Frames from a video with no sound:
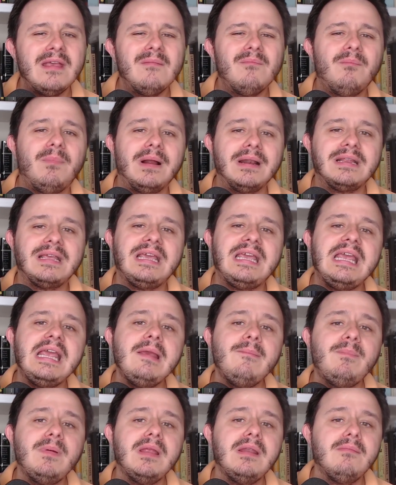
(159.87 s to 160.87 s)
But
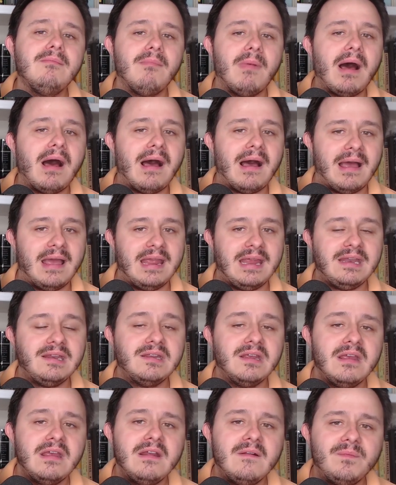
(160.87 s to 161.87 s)
keep in
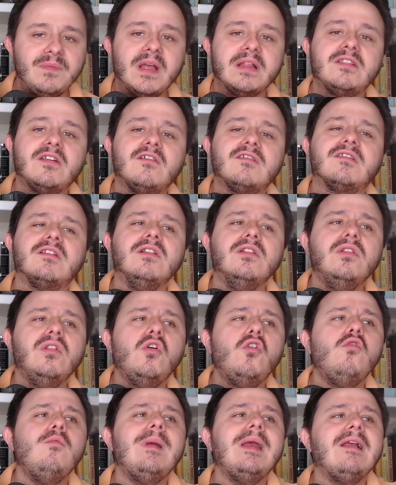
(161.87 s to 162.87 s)
mind that there's
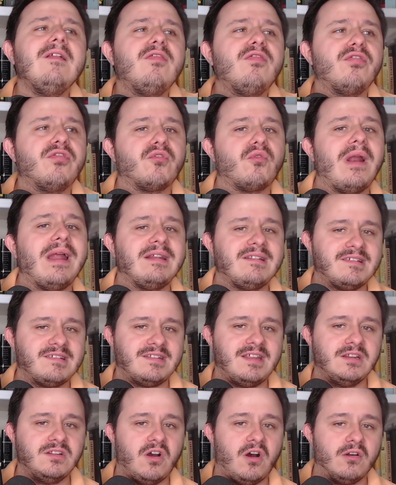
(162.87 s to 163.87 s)
looming threats
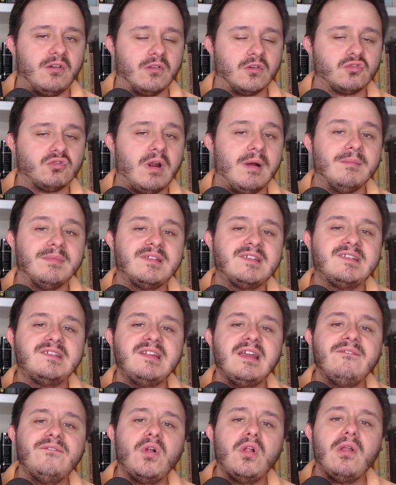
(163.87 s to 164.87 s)
to Donald Trump,
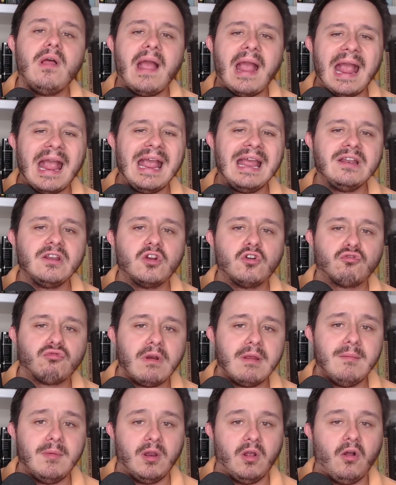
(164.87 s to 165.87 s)
civil and
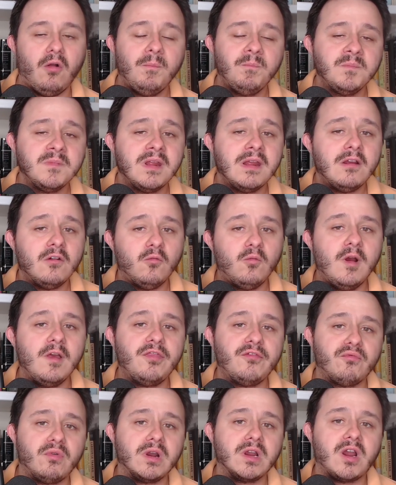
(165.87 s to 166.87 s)
criminal,
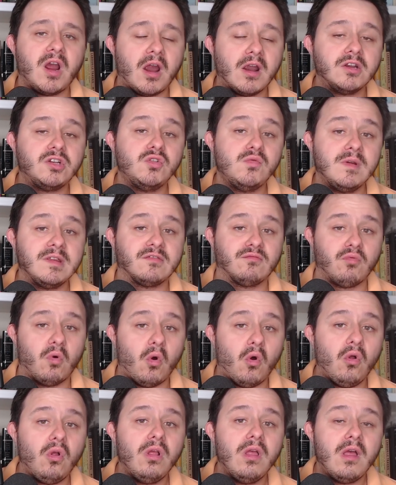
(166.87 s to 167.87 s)
with regard to his
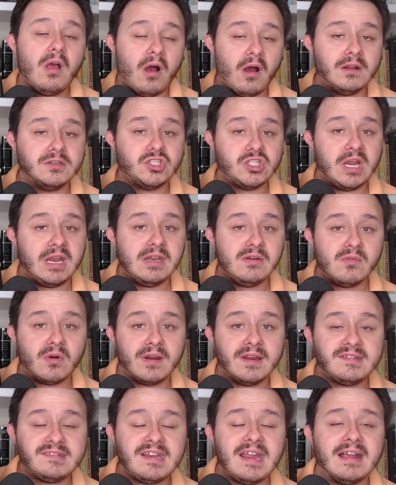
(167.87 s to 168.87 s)
role on
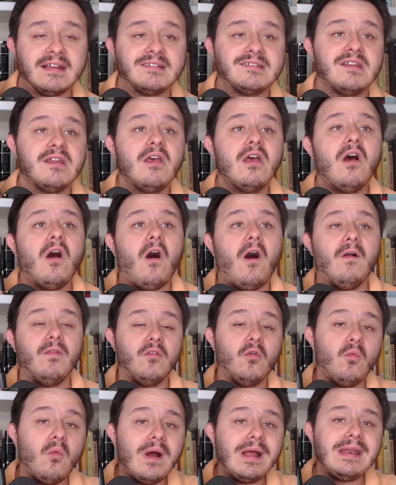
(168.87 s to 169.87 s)
January 6th. On
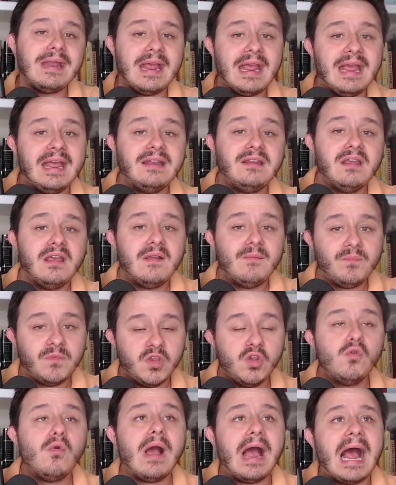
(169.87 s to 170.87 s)
the one hand,
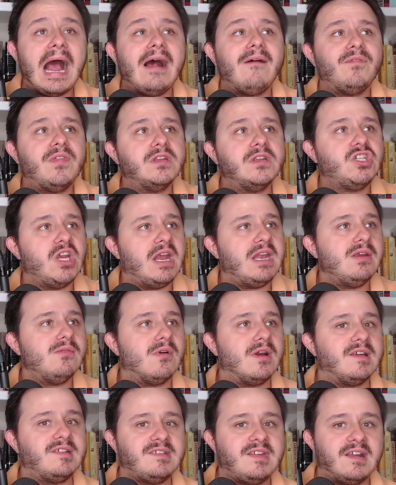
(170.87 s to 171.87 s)
you have the
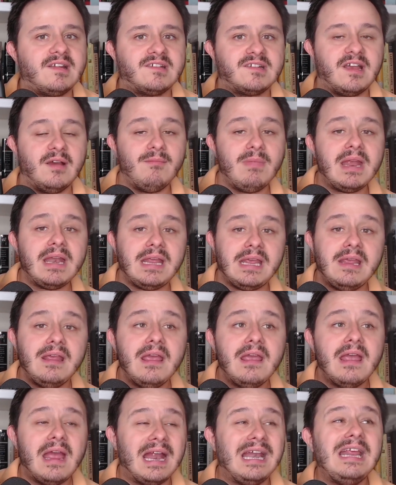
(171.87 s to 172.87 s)
January 6th committee,
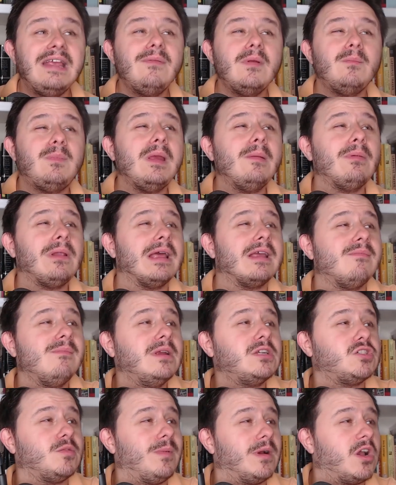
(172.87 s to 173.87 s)
and even people like
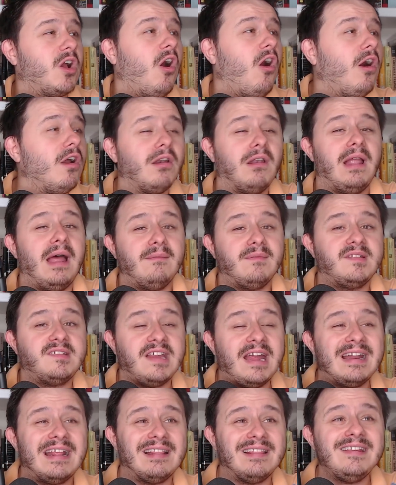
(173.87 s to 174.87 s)
Mitch McConnell have
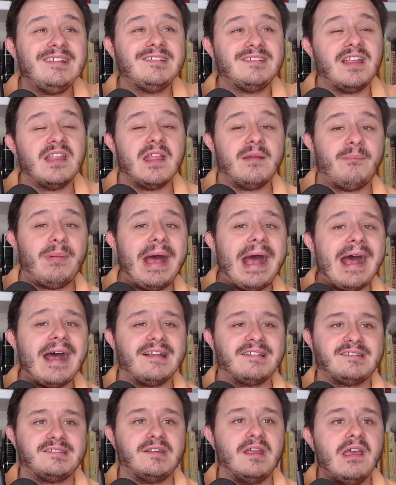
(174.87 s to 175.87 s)
said, at least in the
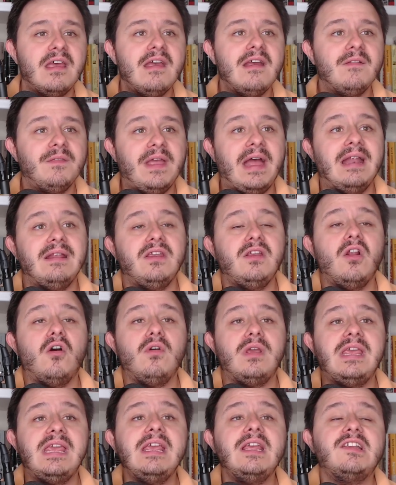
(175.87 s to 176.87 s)
past, that, you know,
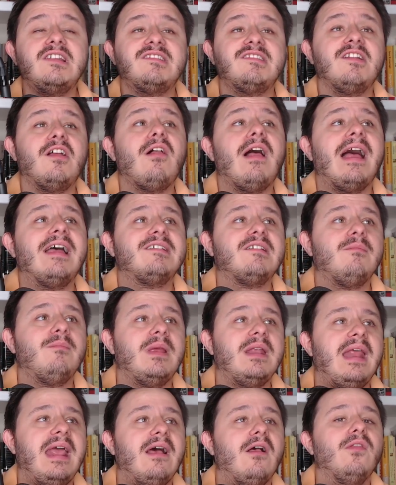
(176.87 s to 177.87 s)
he still hasn't
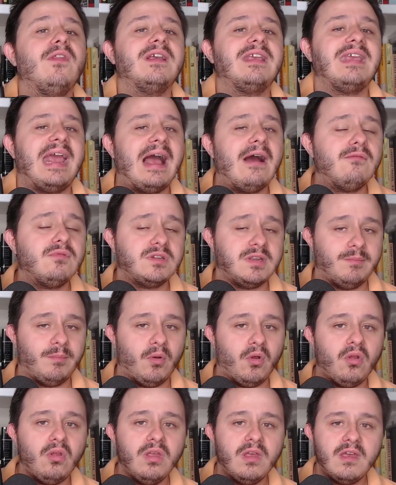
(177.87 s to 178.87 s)
been held
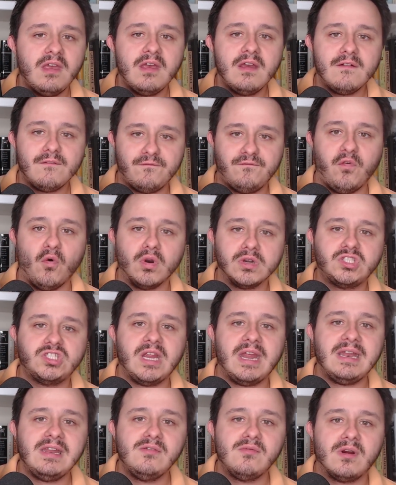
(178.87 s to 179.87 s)
accountable for
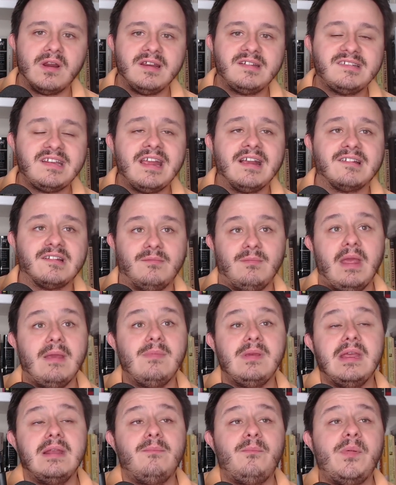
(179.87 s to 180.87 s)
January 6th.
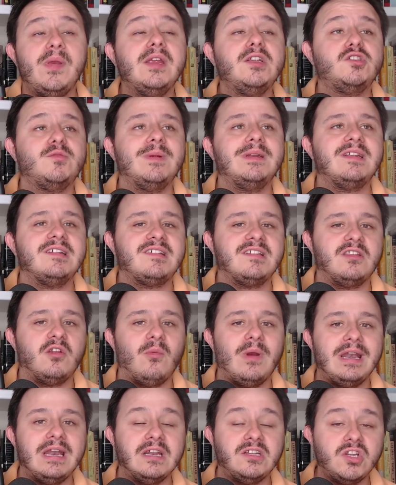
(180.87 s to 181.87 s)
Maybe impeachment isn't the
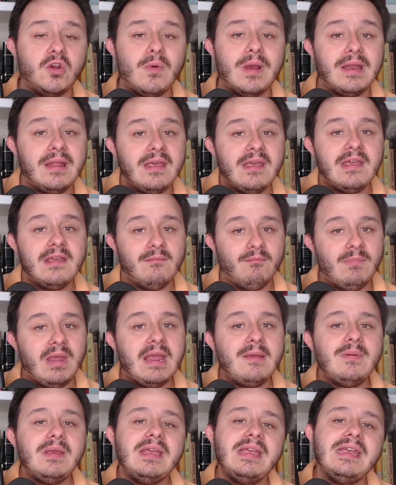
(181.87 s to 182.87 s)
way to do it.
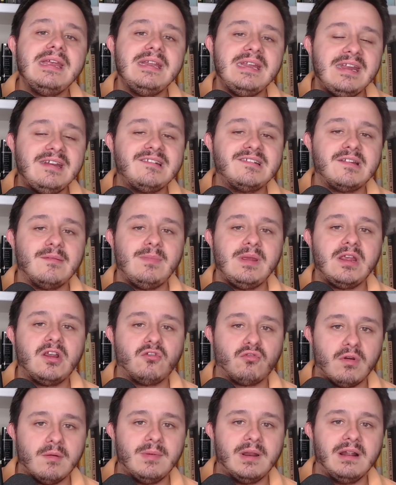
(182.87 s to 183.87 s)
Maybe he needs to be
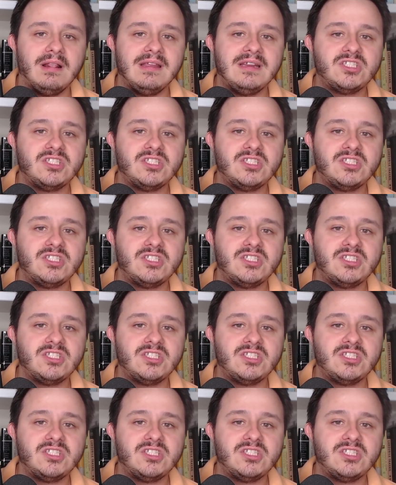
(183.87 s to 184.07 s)
criminally